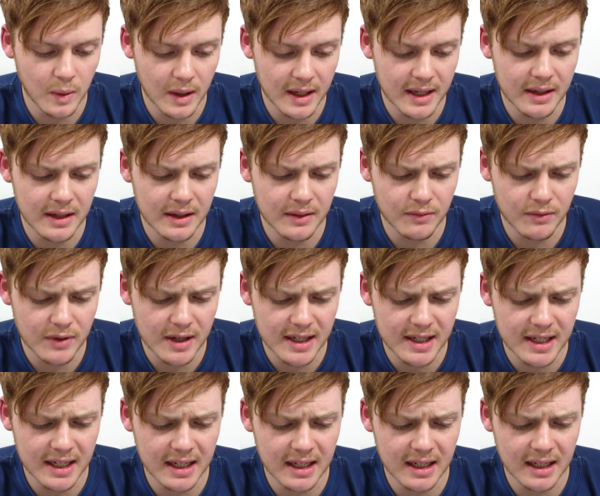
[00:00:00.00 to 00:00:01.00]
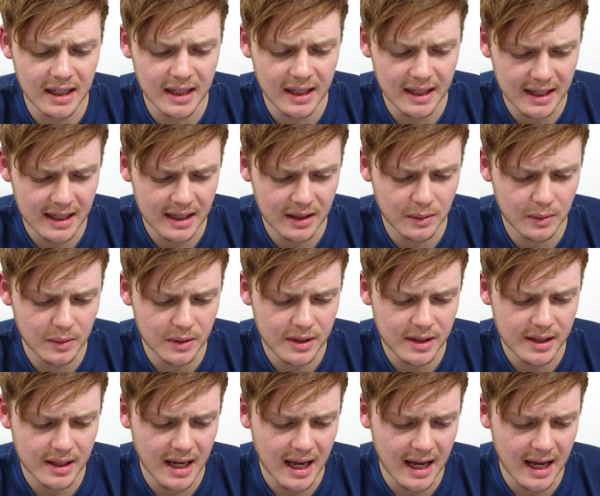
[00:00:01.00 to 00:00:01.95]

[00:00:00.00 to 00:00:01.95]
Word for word: when reading aloud,